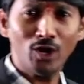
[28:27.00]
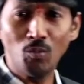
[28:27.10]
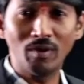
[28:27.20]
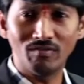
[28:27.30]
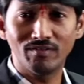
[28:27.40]
I
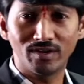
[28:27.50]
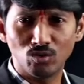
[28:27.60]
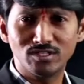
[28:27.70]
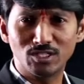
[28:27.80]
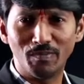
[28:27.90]
hope everyone
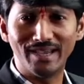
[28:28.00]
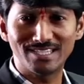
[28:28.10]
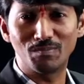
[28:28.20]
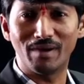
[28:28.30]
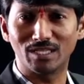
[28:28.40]
knows this
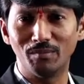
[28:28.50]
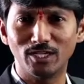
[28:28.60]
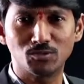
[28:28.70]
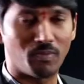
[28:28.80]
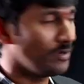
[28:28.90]
basic
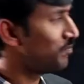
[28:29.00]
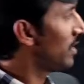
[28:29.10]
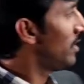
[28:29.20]
mathematics point.